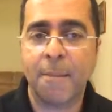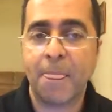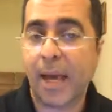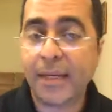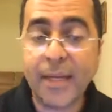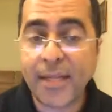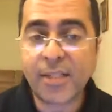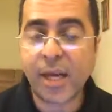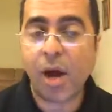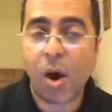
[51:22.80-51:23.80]
And he didn't
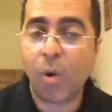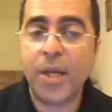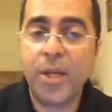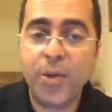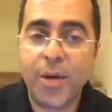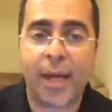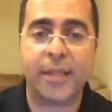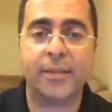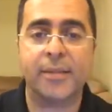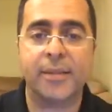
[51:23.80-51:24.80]
say how he knew
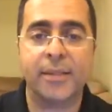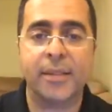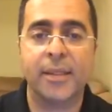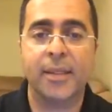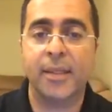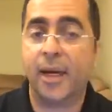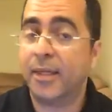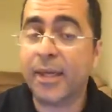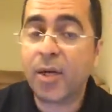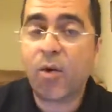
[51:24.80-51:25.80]
that. And
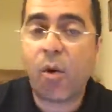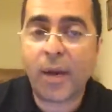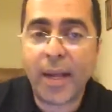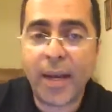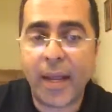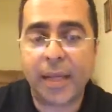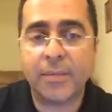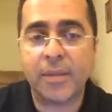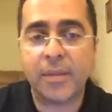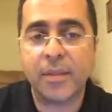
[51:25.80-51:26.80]
he didn't call their
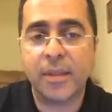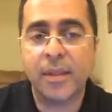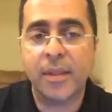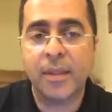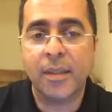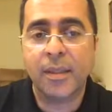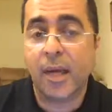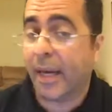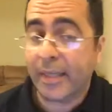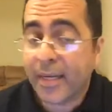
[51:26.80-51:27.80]
names.
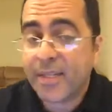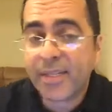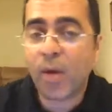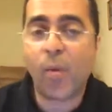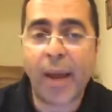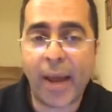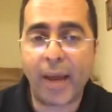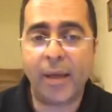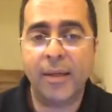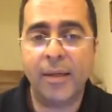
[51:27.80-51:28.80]
And he didn't say where
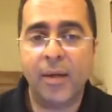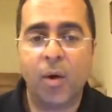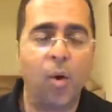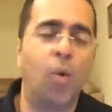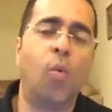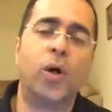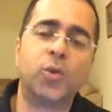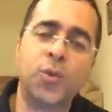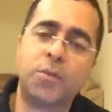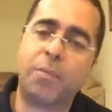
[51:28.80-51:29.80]
or what
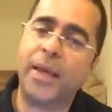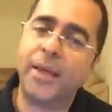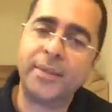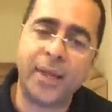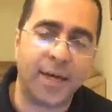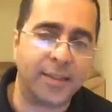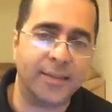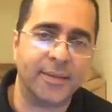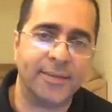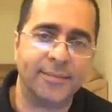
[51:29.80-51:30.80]
was being done
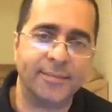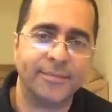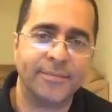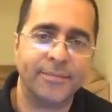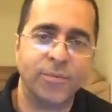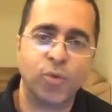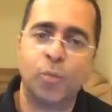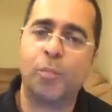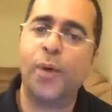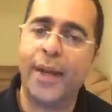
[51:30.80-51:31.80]
to
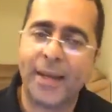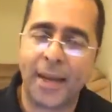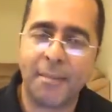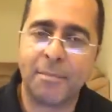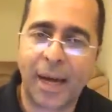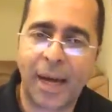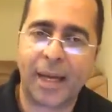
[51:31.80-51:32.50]
bring them back.